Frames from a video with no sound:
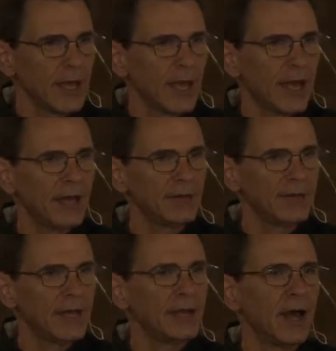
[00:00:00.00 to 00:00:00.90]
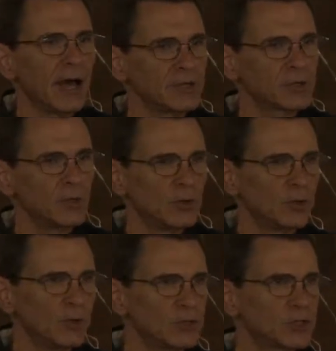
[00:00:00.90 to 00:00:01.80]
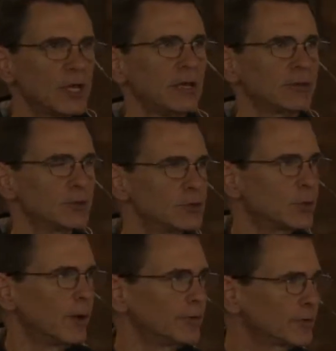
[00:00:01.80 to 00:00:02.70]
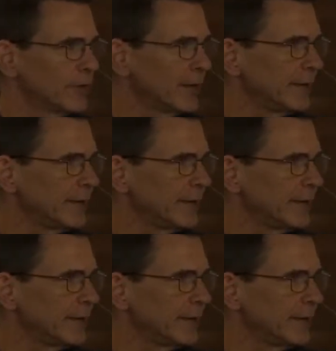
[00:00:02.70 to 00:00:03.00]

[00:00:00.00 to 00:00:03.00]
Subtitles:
And then high school was 10th through 12th grade.